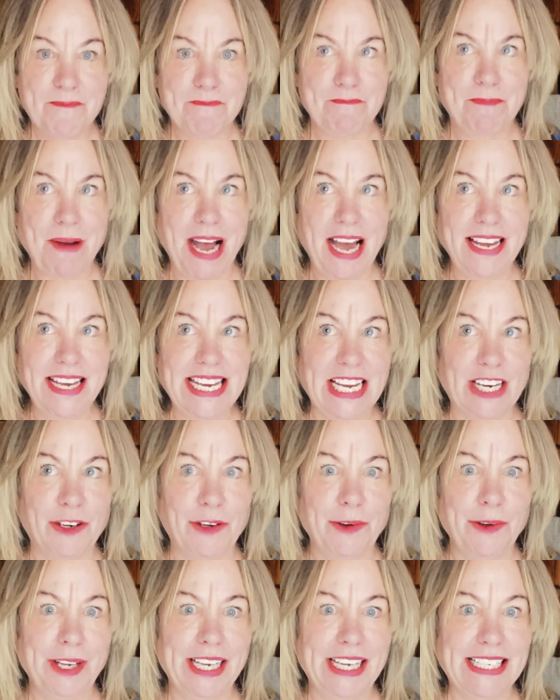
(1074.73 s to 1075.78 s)
But
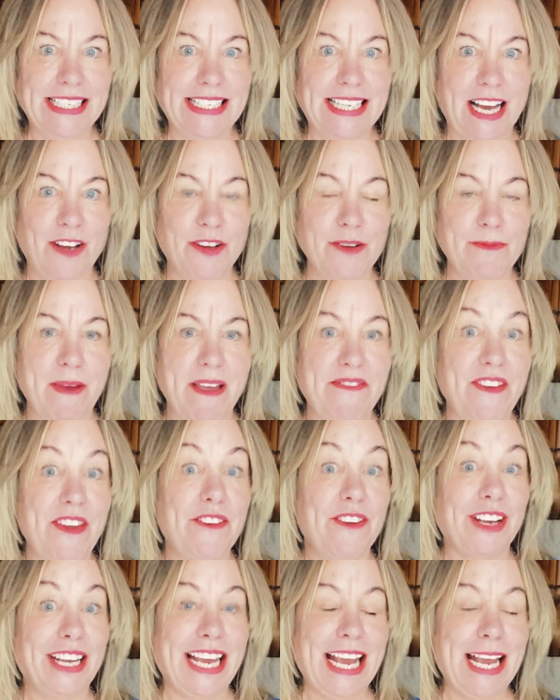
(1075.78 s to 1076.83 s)
narrowing it down to my
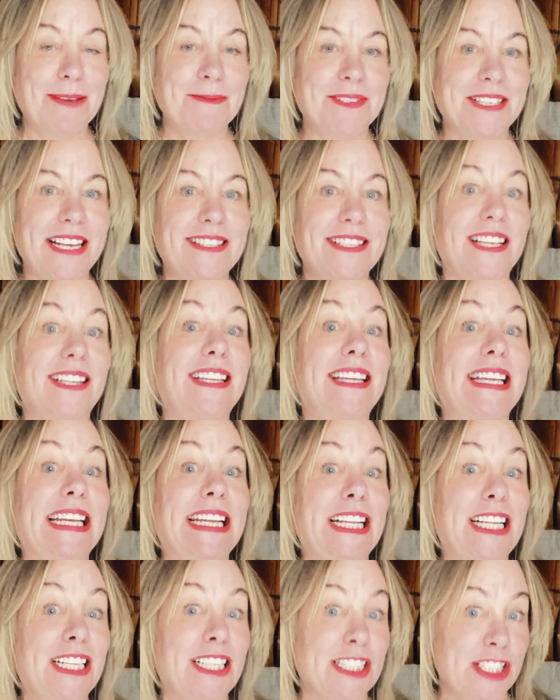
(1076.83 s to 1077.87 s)
favorite campsite's a
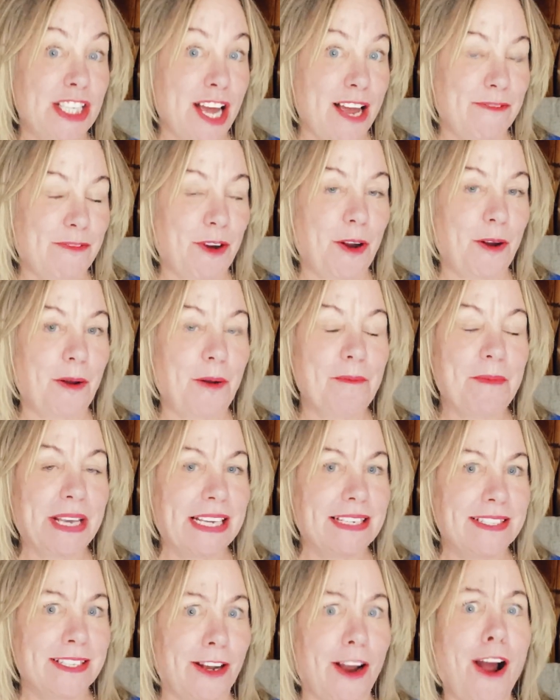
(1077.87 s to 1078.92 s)
little tougher
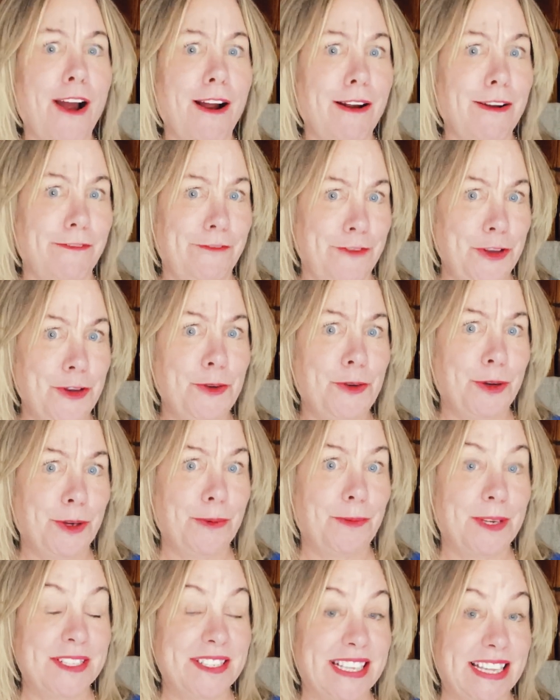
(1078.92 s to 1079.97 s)
because there are a few good
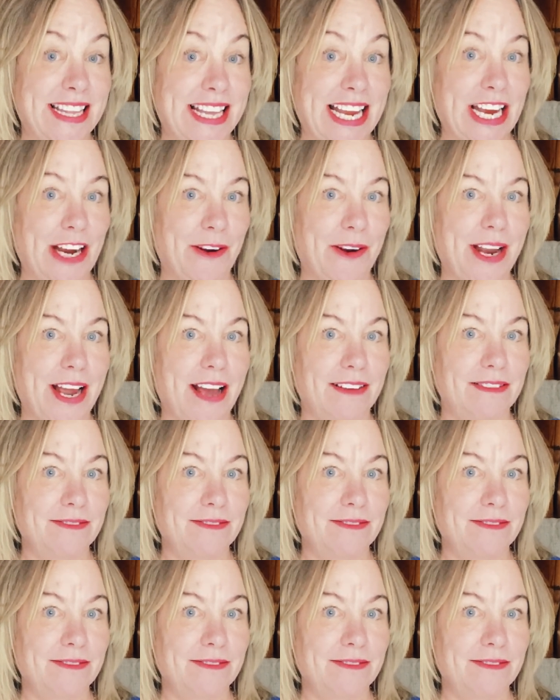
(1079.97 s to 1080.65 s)
ones in the area.